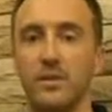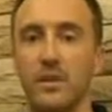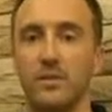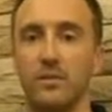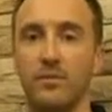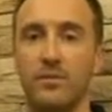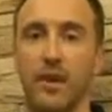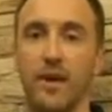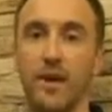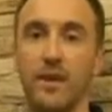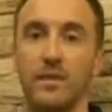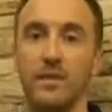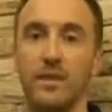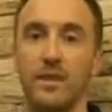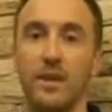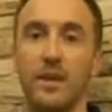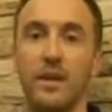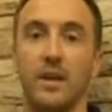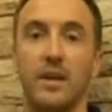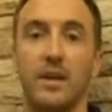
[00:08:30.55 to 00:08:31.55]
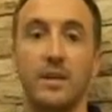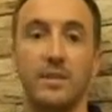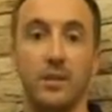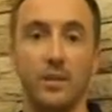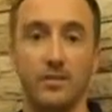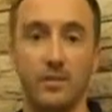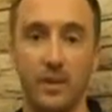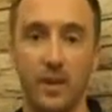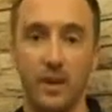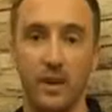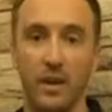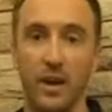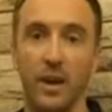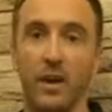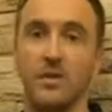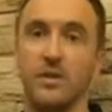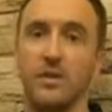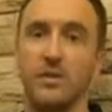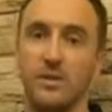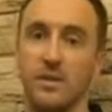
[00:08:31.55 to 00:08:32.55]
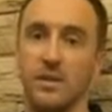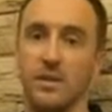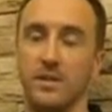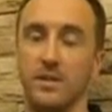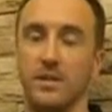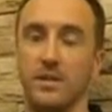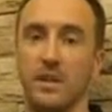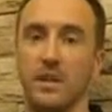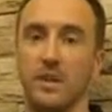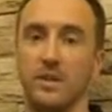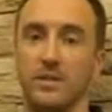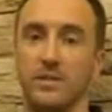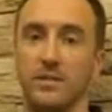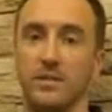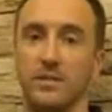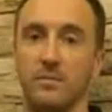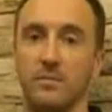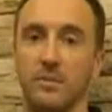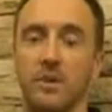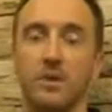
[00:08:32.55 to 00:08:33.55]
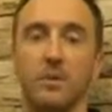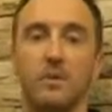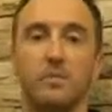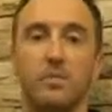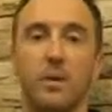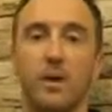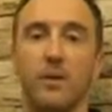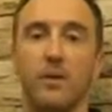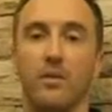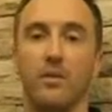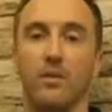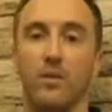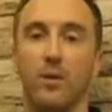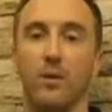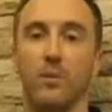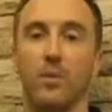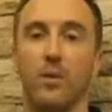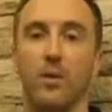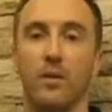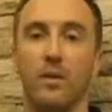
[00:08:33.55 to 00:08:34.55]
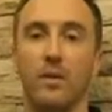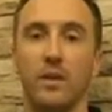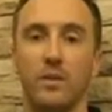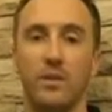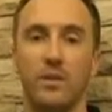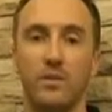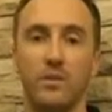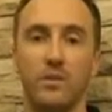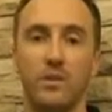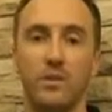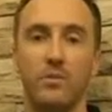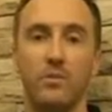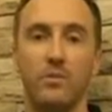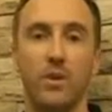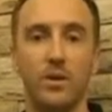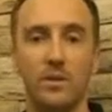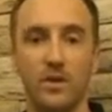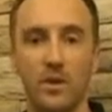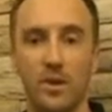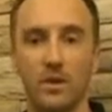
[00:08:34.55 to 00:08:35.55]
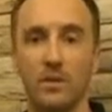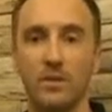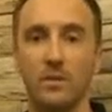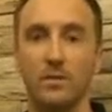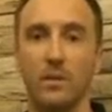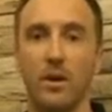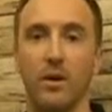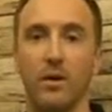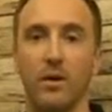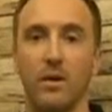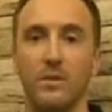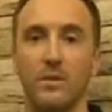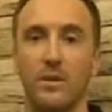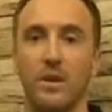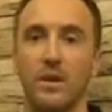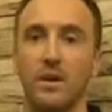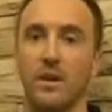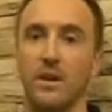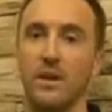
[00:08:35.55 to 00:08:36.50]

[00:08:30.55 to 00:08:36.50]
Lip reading: In fact, it's often encouraged these days because parents don't want their children rushing into marriage